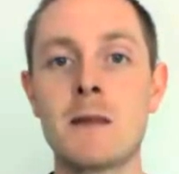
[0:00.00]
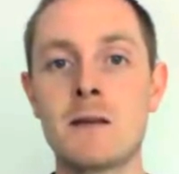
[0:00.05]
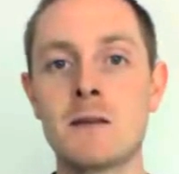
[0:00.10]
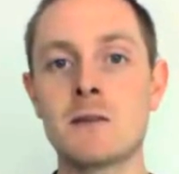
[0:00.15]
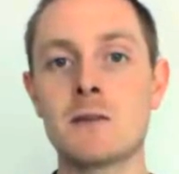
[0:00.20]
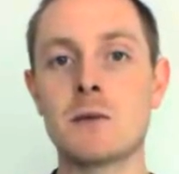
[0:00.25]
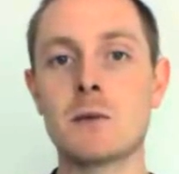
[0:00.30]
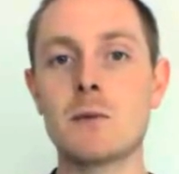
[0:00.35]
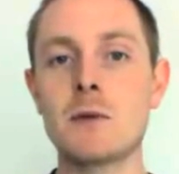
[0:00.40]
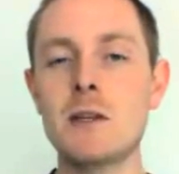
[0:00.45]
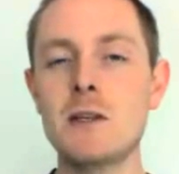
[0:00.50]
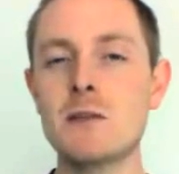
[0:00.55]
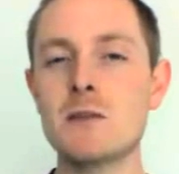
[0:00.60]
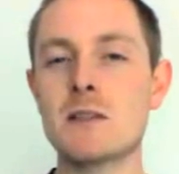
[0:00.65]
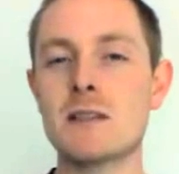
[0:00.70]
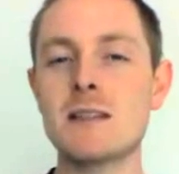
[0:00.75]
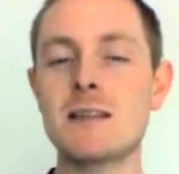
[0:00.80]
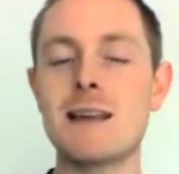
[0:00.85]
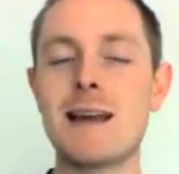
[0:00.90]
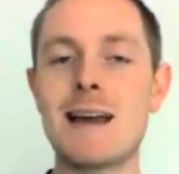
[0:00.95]
So when you
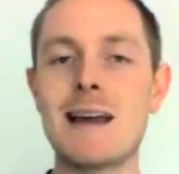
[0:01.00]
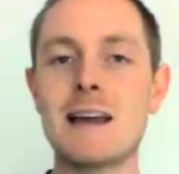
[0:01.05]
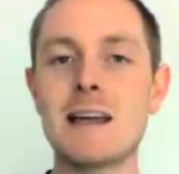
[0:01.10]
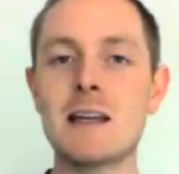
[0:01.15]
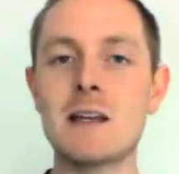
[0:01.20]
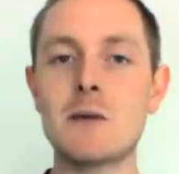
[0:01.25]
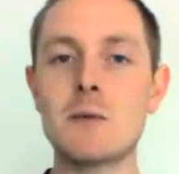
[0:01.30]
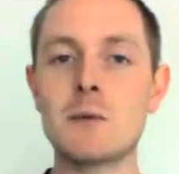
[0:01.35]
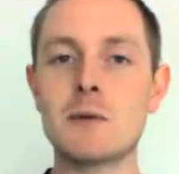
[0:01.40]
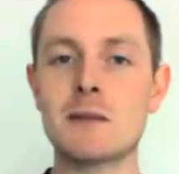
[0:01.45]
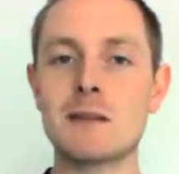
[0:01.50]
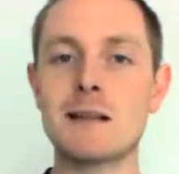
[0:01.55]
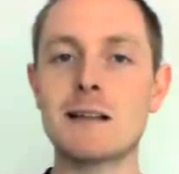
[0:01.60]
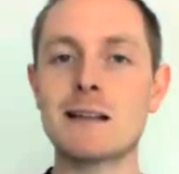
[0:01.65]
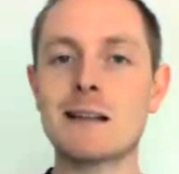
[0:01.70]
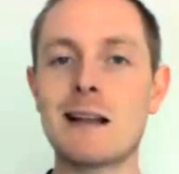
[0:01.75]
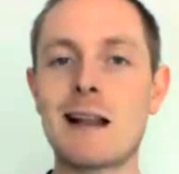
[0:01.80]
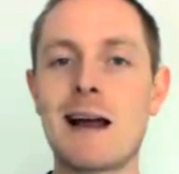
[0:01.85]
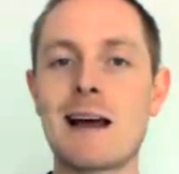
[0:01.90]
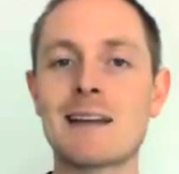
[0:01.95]
see A with the
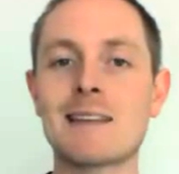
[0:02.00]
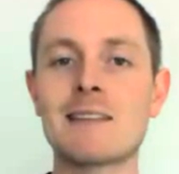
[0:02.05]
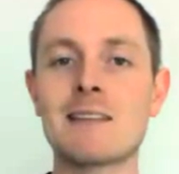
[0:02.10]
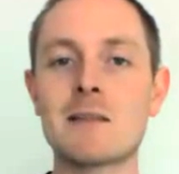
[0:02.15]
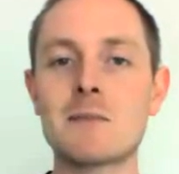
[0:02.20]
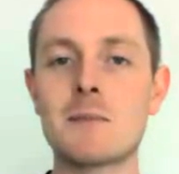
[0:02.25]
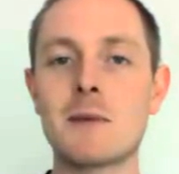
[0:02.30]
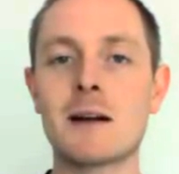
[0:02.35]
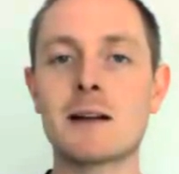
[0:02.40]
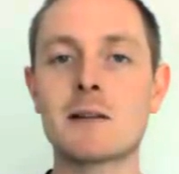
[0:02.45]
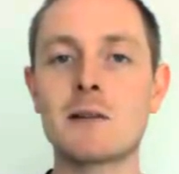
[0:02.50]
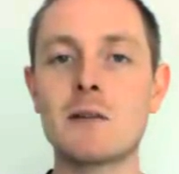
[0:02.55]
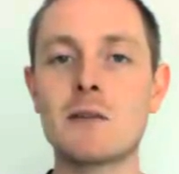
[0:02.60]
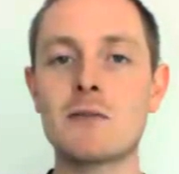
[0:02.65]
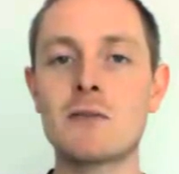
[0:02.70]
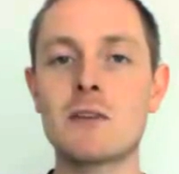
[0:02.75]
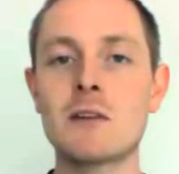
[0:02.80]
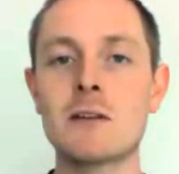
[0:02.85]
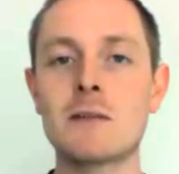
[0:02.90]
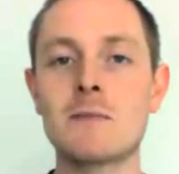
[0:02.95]
little accent mark
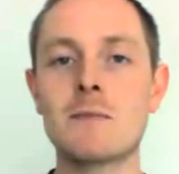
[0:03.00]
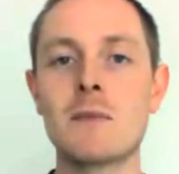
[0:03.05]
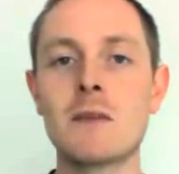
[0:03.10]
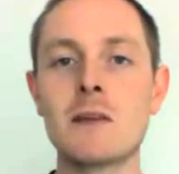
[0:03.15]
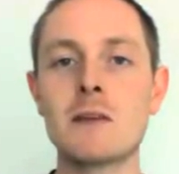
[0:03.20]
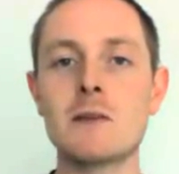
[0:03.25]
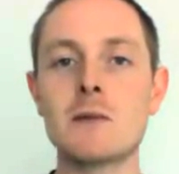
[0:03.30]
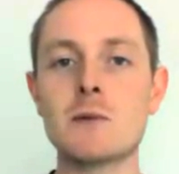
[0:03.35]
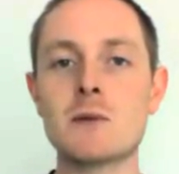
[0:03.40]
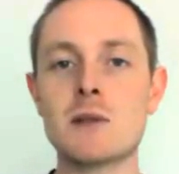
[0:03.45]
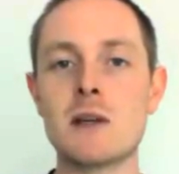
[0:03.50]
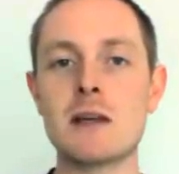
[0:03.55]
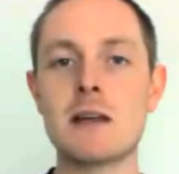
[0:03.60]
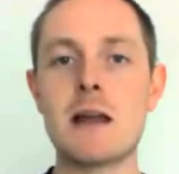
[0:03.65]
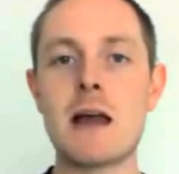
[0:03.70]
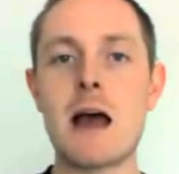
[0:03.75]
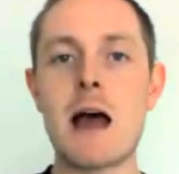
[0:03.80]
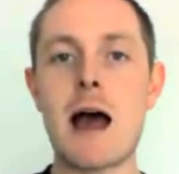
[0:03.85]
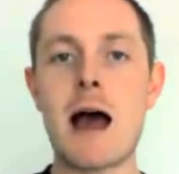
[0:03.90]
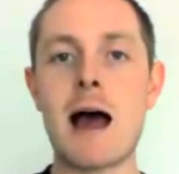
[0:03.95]
over it, you say
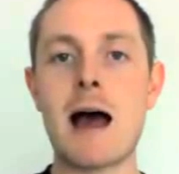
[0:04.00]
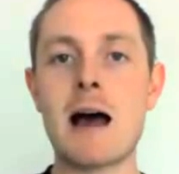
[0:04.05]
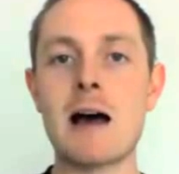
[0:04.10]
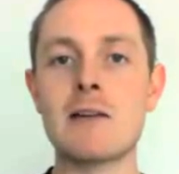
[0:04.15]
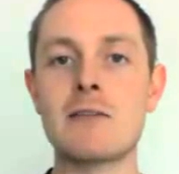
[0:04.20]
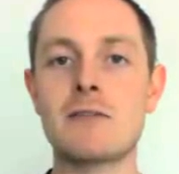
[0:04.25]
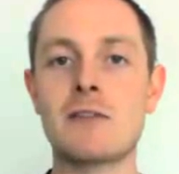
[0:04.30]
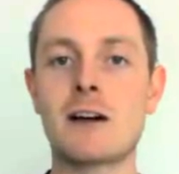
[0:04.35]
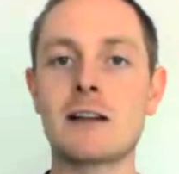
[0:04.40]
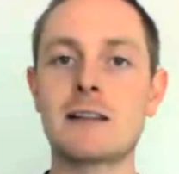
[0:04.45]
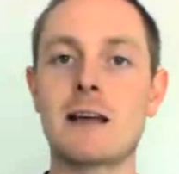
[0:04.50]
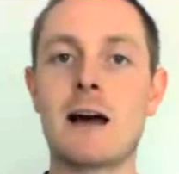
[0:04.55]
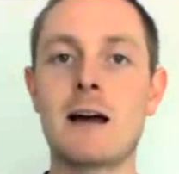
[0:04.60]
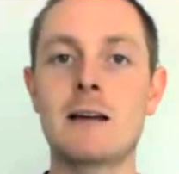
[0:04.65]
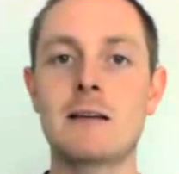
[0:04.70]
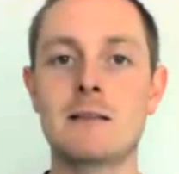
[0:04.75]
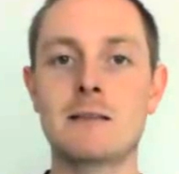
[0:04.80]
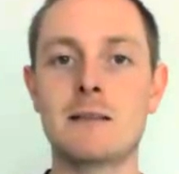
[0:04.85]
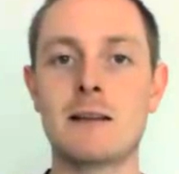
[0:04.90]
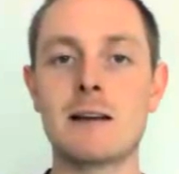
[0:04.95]
A Fada.
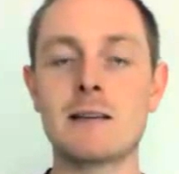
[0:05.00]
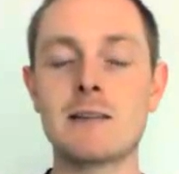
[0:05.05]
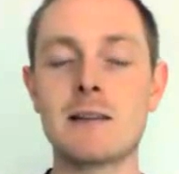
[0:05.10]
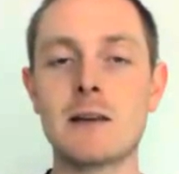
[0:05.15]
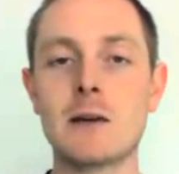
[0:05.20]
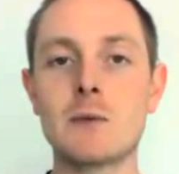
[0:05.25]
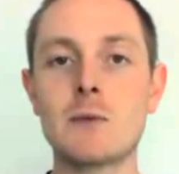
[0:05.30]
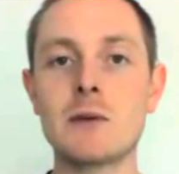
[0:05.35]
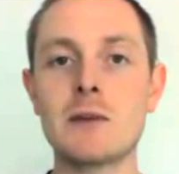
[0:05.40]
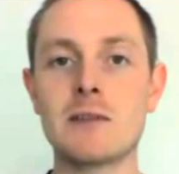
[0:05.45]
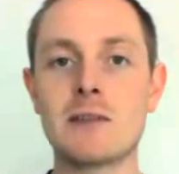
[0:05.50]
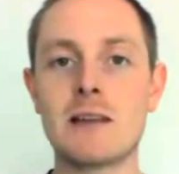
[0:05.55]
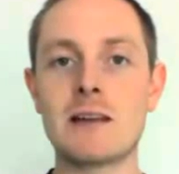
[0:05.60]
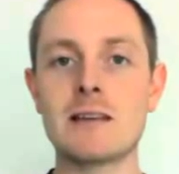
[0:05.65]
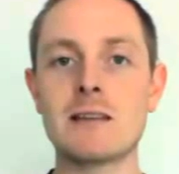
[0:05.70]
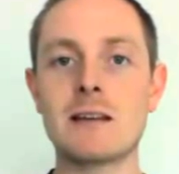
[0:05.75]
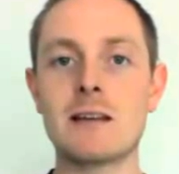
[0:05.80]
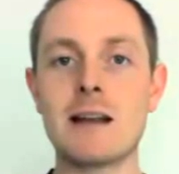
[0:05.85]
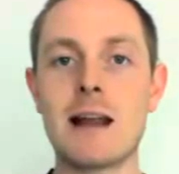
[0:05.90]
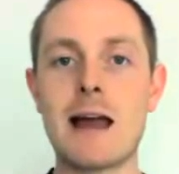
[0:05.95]
That's how we say
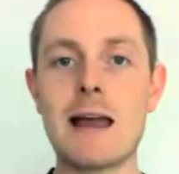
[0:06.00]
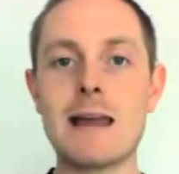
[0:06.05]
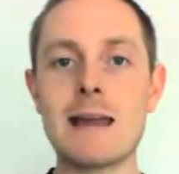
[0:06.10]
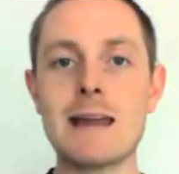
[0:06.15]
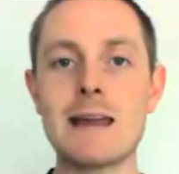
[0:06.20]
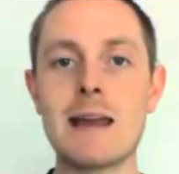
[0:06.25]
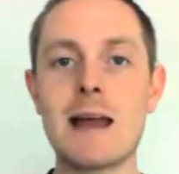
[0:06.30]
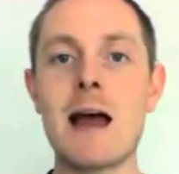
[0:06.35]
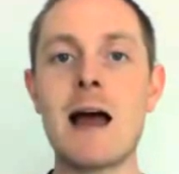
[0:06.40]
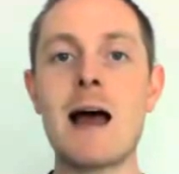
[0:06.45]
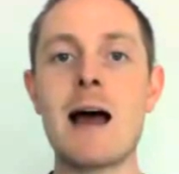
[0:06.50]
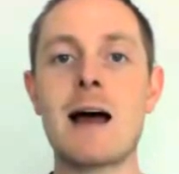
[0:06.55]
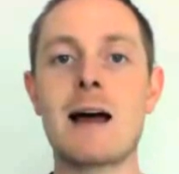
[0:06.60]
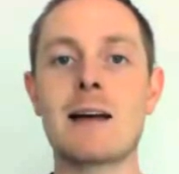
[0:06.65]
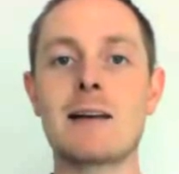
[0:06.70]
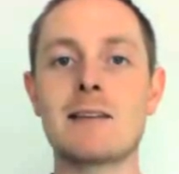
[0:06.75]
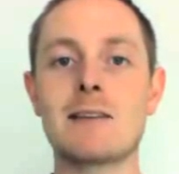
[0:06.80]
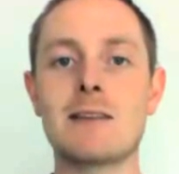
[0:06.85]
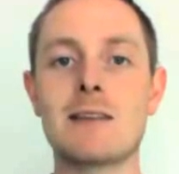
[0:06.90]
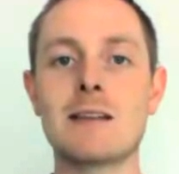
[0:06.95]
that A
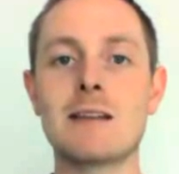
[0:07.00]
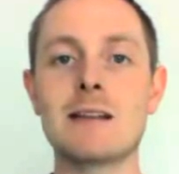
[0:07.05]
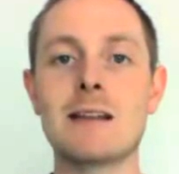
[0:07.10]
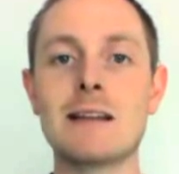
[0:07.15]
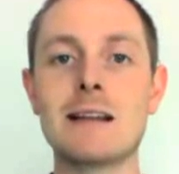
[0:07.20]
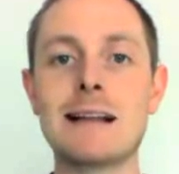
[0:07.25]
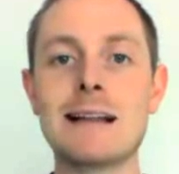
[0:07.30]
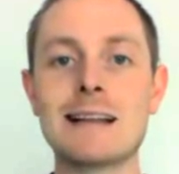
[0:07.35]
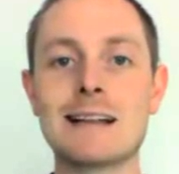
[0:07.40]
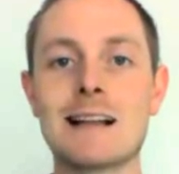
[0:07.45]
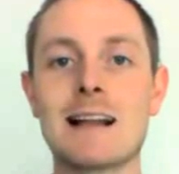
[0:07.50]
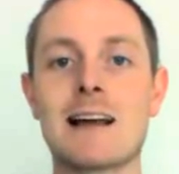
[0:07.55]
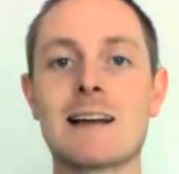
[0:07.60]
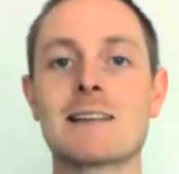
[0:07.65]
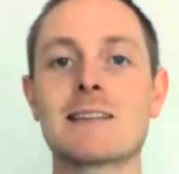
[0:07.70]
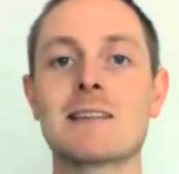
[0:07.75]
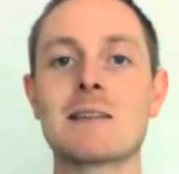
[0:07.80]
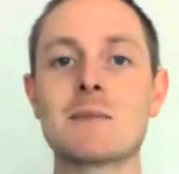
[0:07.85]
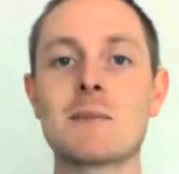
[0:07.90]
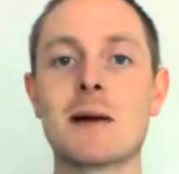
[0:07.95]
has the little
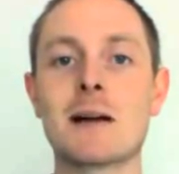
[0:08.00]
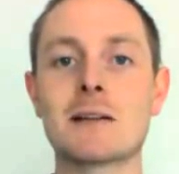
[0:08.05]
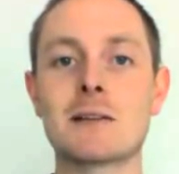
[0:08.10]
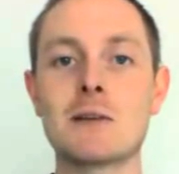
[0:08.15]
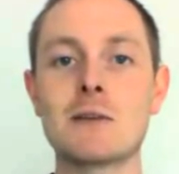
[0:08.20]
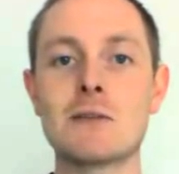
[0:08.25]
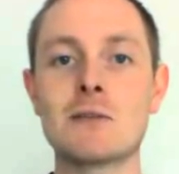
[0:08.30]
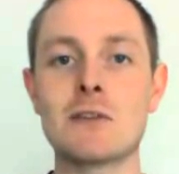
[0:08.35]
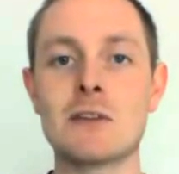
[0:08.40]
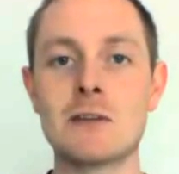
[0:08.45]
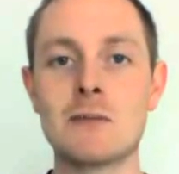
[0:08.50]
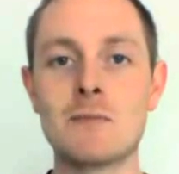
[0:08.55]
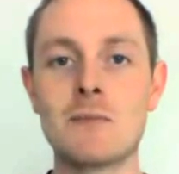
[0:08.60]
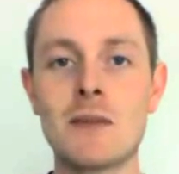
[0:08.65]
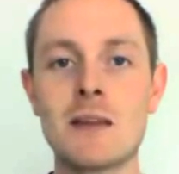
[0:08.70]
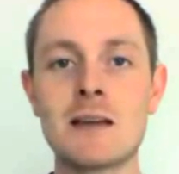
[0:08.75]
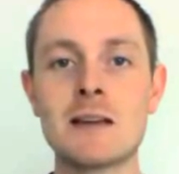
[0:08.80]
accent mark over it.